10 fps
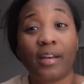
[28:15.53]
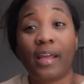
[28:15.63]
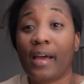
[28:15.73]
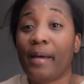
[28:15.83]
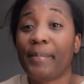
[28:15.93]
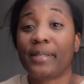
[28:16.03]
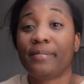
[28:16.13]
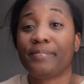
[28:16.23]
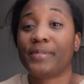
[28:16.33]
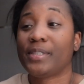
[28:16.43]
they coming.
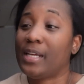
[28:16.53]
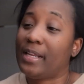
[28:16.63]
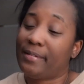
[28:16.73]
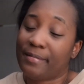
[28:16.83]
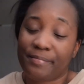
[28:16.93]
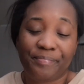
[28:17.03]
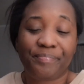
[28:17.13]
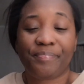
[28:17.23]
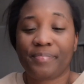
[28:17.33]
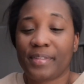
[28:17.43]
And
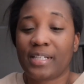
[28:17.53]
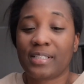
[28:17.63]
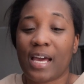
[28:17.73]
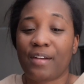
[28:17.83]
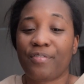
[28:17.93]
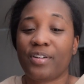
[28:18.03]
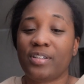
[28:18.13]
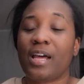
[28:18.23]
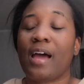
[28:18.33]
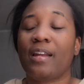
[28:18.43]
that's the kind of
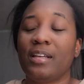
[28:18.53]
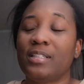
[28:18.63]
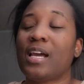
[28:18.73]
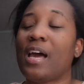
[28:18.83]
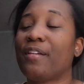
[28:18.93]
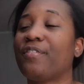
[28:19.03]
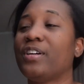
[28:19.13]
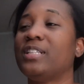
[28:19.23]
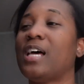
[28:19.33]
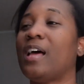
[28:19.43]
friend. that's the kind of
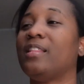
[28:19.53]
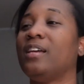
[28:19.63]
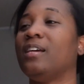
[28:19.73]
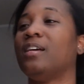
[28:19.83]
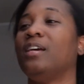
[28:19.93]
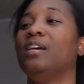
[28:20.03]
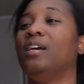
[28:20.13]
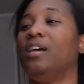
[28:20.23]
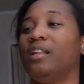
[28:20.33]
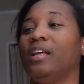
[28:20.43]
friends I think
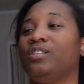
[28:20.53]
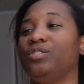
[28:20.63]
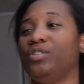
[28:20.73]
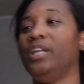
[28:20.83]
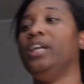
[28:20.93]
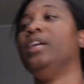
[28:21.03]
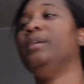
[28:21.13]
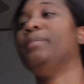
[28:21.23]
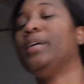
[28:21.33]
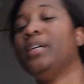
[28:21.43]
that you
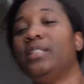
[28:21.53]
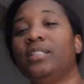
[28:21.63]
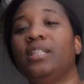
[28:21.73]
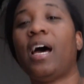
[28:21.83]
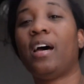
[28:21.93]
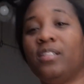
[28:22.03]
need because it's not